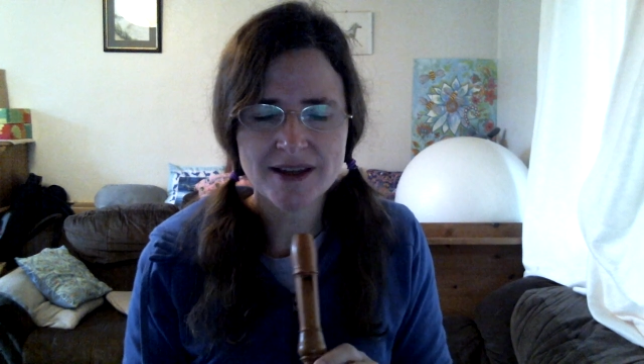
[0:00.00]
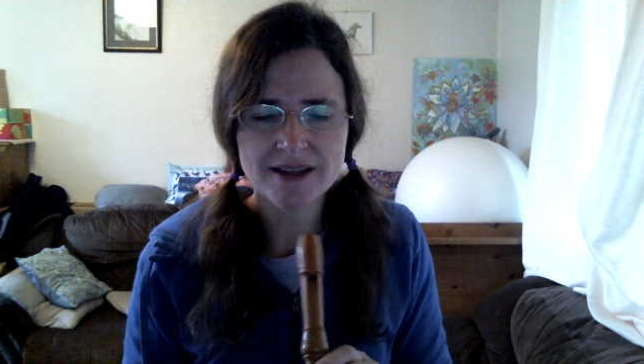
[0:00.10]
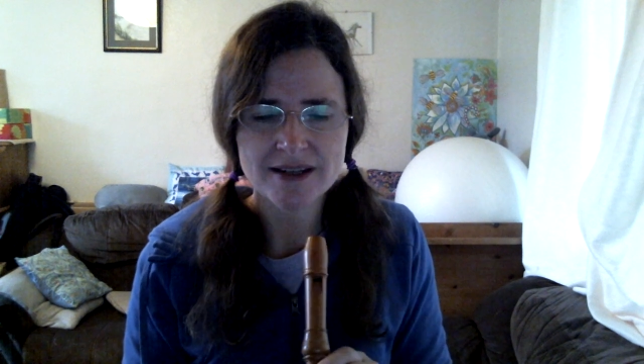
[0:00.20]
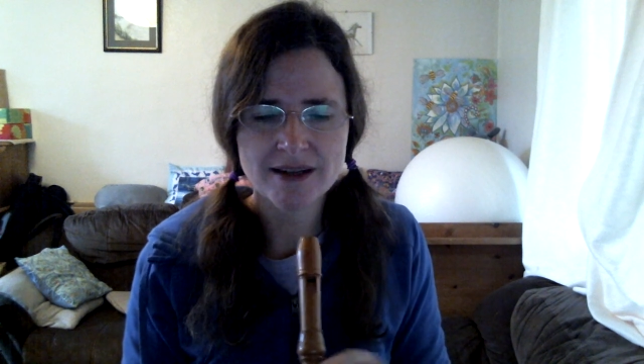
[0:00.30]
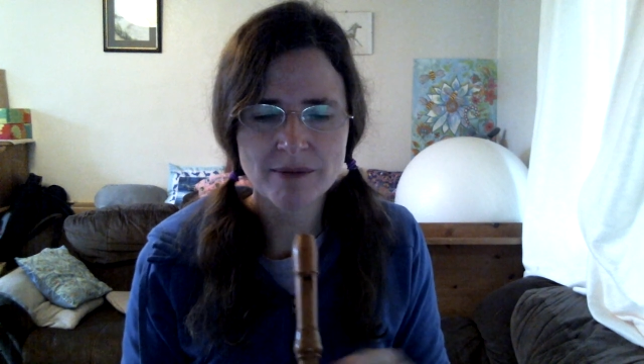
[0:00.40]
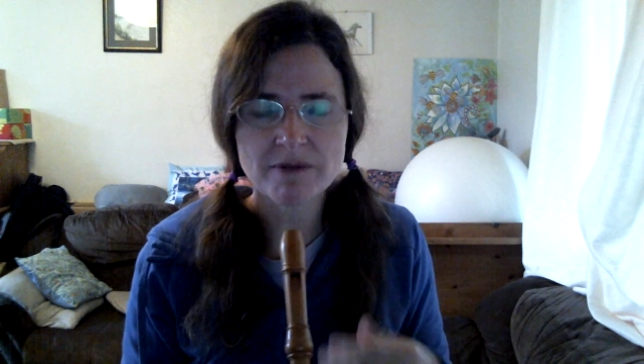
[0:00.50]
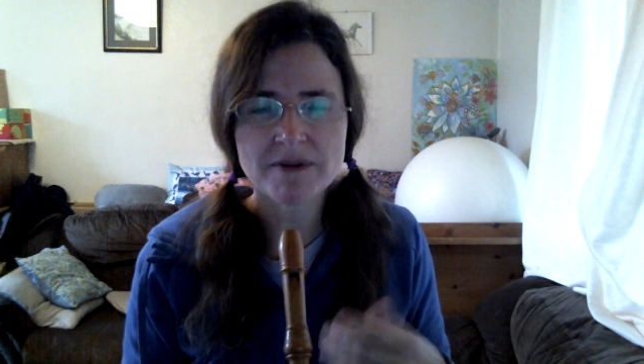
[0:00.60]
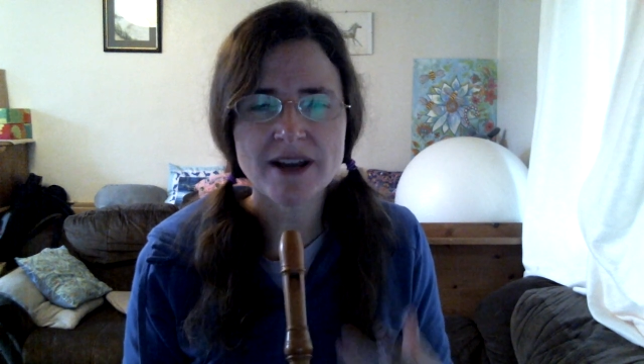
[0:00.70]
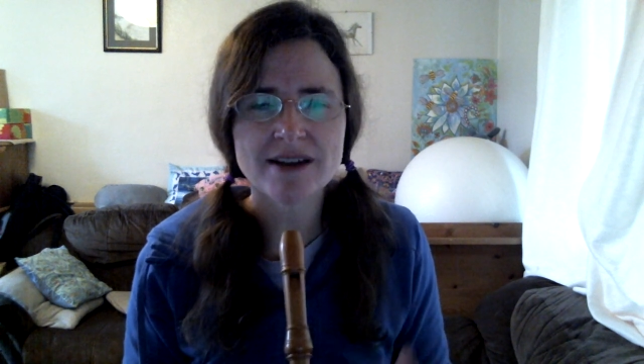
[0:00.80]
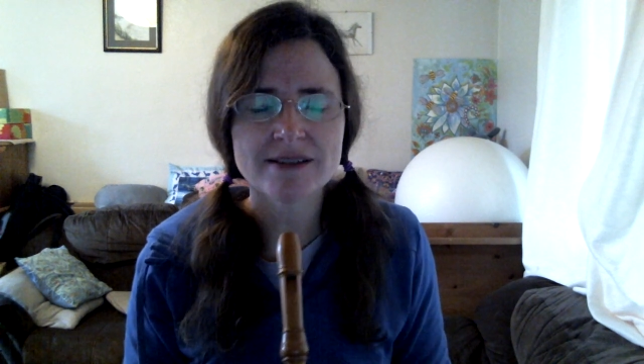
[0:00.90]
number of
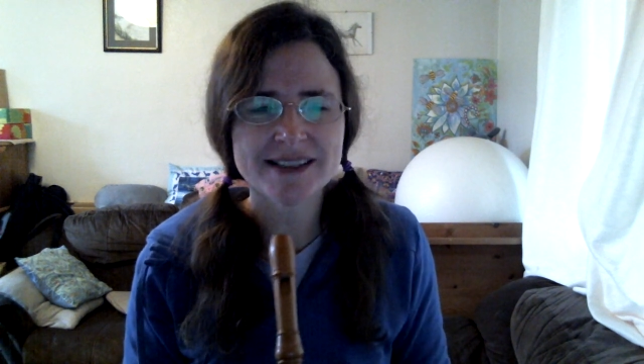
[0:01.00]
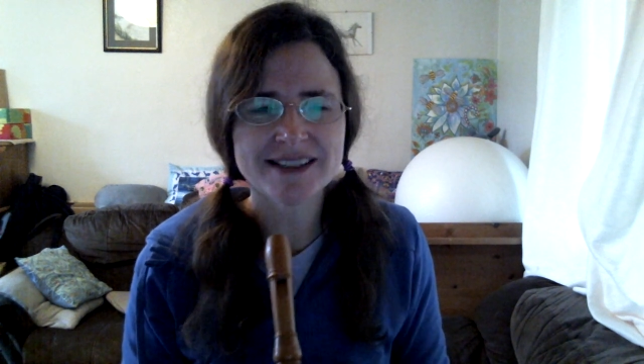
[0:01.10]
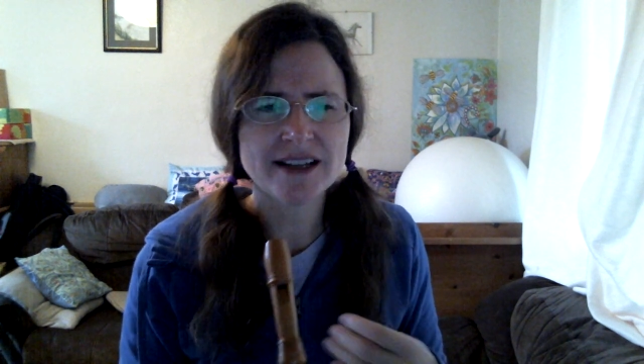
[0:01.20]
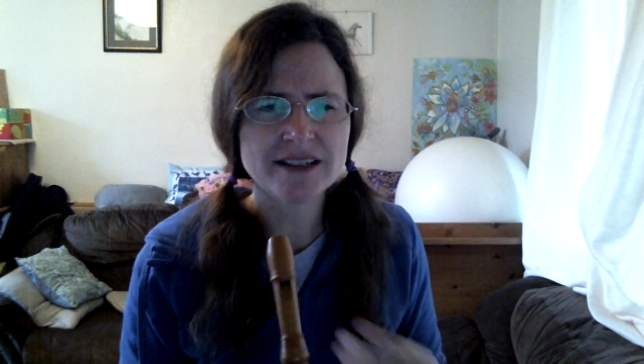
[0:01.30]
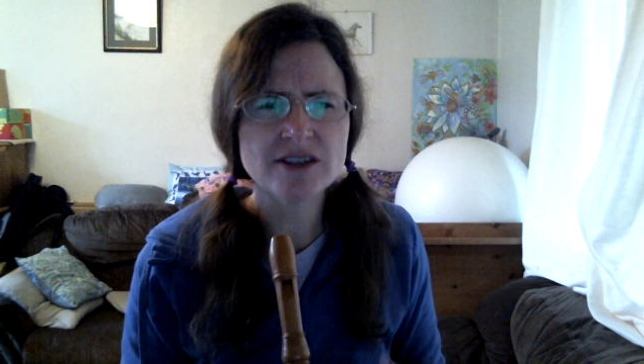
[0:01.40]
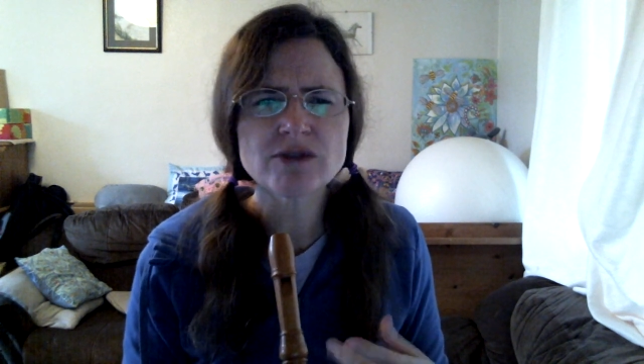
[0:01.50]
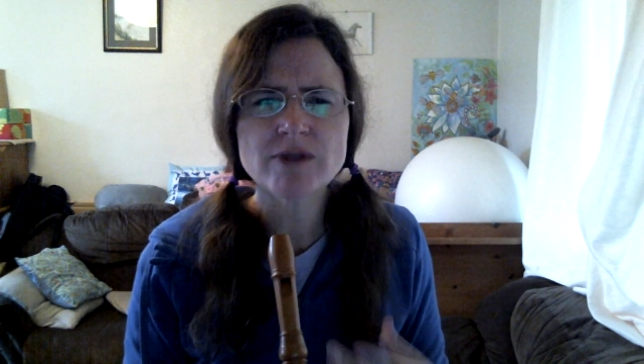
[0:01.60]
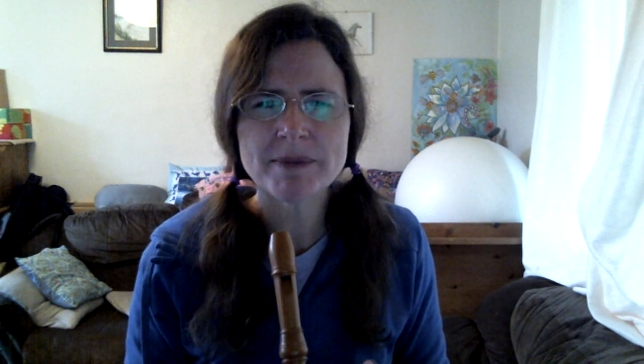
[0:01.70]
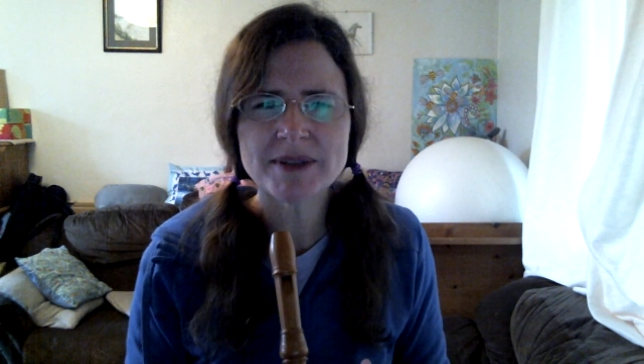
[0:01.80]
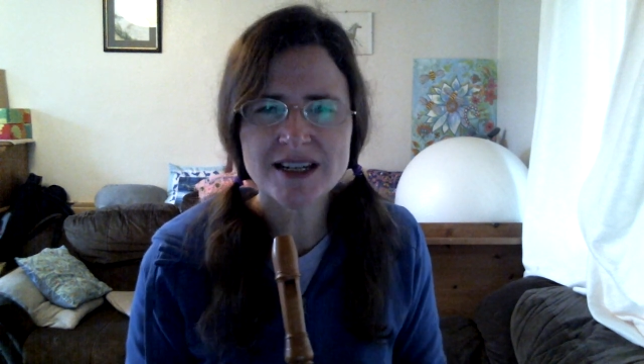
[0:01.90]
notes and use
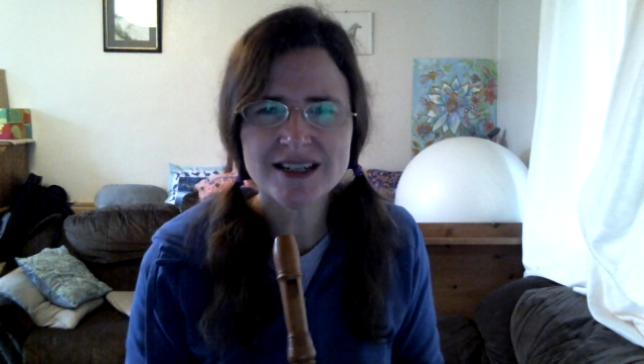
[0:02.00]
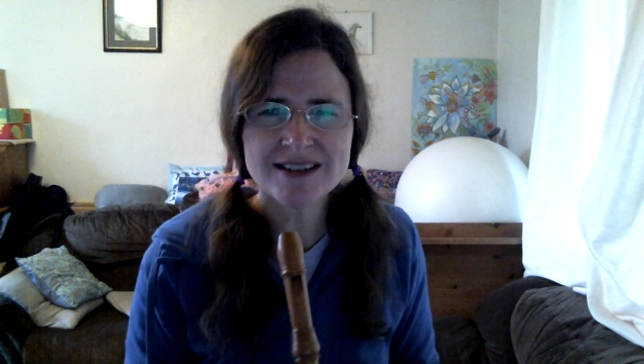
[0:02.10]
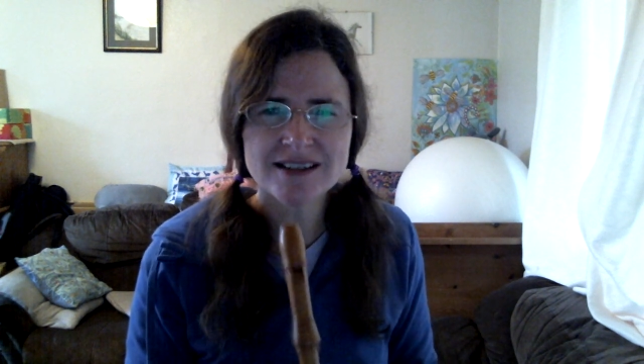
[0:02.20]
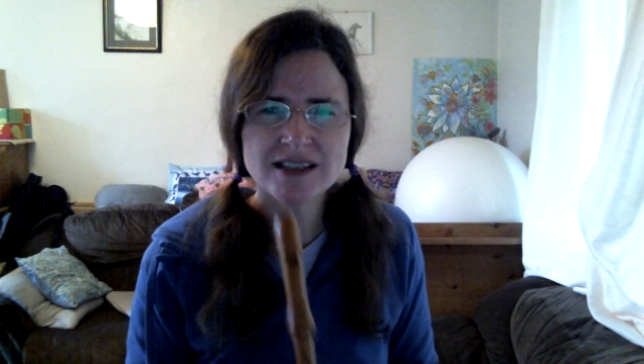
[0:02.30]
repetitions.